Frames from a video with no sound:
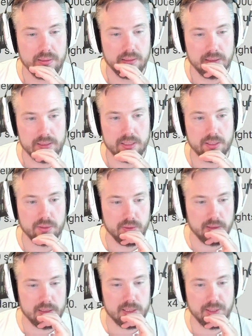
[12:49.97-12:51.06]

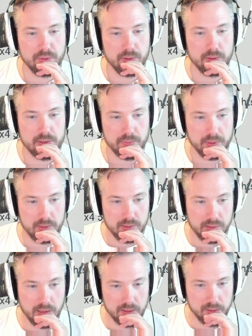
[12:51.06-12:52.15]
Let's ignore some
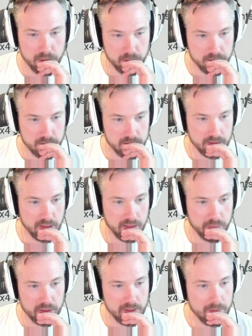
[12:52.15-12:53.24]
other cruisers in the
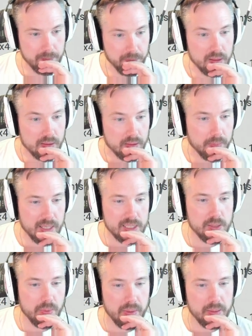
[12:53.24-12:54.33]
game right now. A
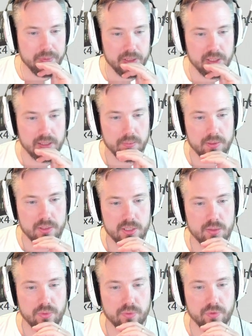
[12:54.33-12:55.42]
maximum AP shell damage
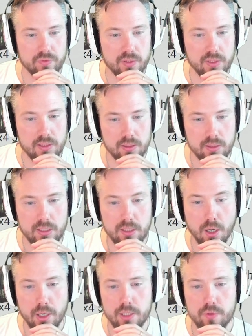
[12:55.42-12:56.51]
6150,
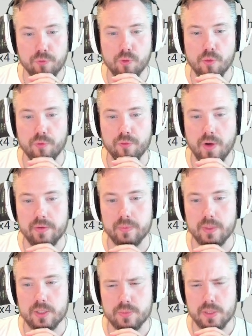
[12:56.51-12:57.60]
945
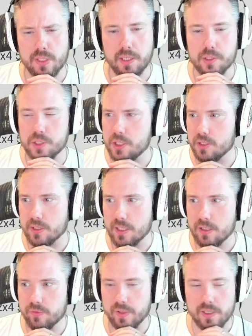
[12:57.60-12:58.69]
meters per second. Jeez,
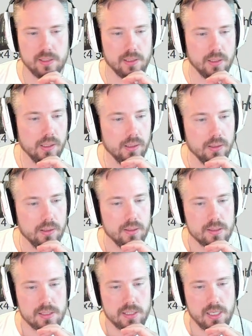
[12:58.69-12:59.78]
that's fast.
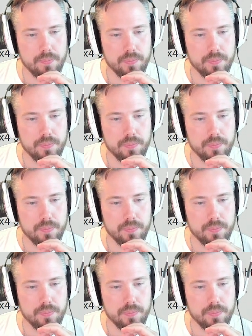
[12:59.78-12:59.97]
Snap